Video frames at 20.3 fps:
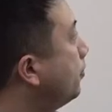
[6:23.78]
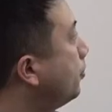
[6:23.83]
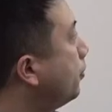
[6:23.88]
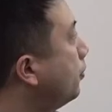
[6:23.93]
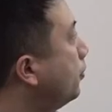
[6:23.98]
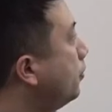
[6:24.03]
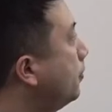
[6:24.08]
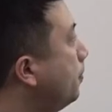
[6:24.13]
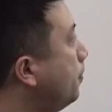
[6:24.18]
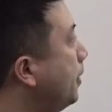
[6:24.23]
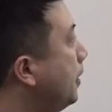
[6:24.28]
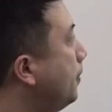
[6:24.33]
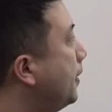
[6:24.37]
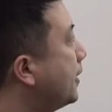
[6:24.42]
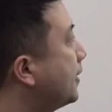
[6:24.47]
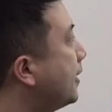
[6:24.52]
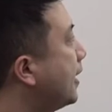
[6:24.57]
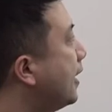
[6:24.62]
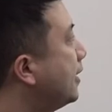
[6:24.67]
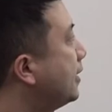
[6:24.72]
bloom, baby
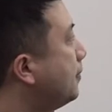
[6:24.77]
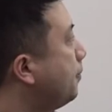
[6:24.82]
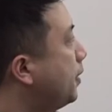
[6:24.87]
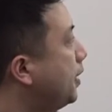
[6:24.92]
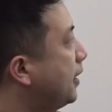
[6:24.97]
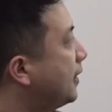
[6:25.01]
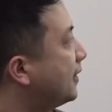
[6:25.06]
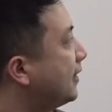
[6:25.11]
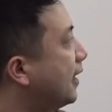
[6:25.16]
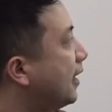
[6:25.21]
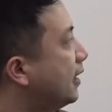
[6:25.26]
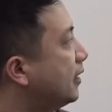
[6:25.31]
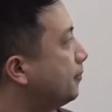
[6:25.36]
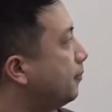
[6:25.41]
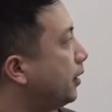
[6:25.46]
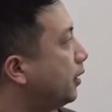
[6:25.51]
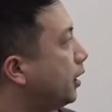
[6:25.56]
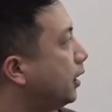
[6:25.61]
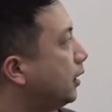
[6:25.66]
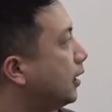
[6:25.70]
size, pea size,
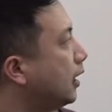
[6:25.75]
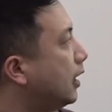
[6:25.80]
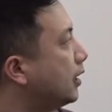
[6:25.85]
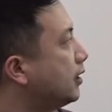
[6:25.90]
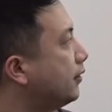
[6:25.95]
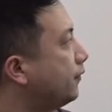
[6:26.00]
berry touch,